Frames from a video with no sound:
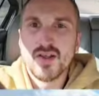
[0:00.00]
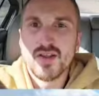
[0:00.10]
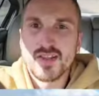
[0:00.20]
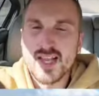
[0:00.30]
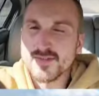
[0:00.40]

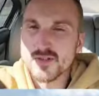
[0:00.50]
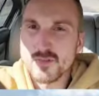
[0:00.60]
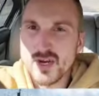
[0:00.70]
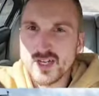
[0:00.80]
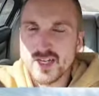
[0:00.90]
The
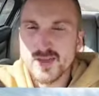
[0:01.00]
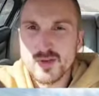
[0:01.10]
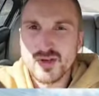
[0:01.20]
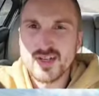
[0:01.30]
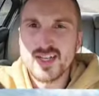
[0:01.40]
aftermarket
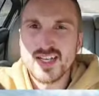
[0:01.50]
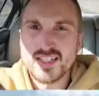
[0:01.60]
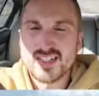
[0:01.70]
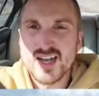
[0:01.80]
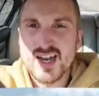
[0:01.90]
community
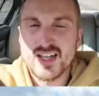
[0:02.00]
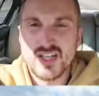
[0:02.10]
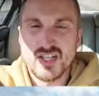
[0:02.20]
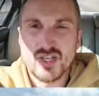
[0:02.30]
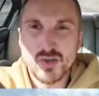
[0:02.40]
is not
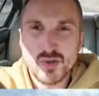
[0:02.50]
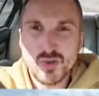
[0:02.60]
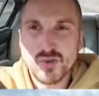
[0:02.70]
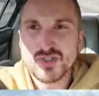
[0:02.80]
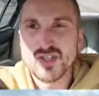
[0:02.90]

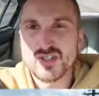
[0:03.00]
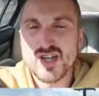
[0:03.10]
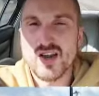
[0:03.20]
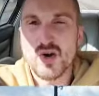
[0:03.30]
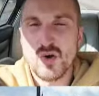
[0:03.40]
huge. There's
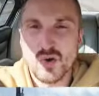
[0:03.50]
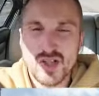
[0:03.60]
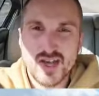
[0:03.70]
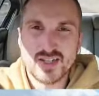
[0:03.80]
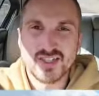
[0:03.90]
not a whole
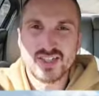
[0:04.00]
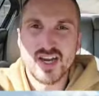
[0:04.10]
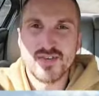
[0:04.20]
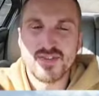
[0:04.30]
lot of stuff.